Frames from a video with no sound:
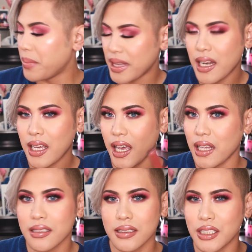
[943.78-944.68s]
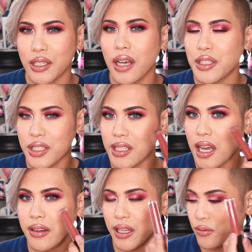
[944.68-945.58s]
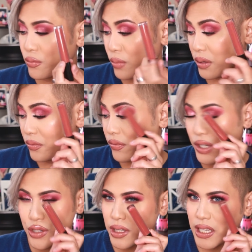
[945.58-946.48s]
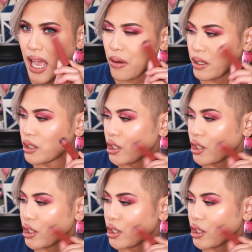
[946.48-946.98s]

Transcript: But then again, you know, I just kind of like went visually how it